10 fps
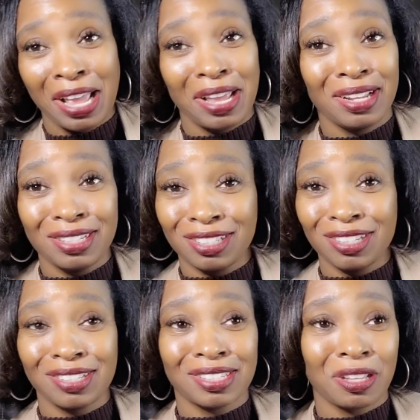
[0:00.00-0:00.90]
It is
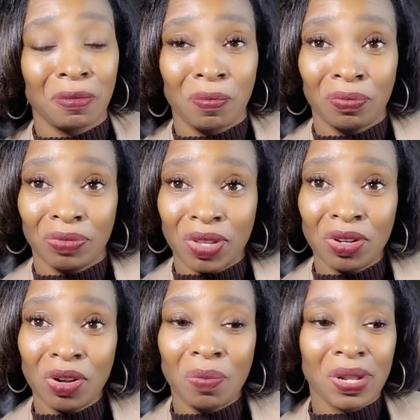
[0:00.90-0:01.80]
just,
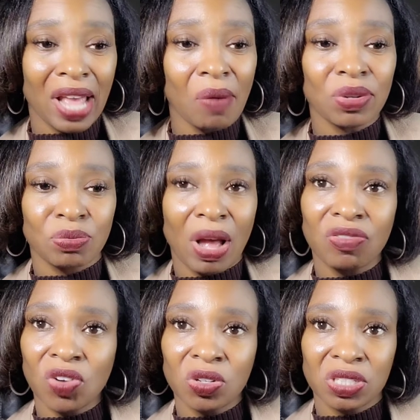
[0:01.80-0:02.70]
you know, but that was my
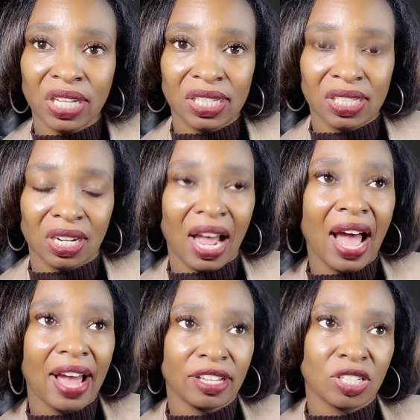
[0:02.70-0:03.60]
first lesson.
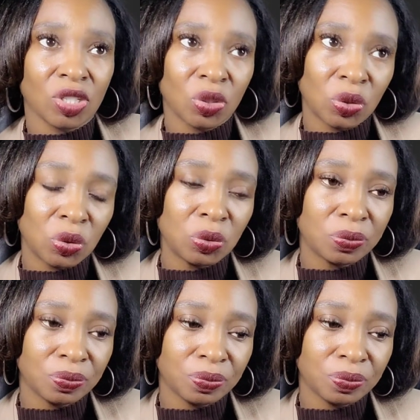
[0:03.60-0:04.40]
High school,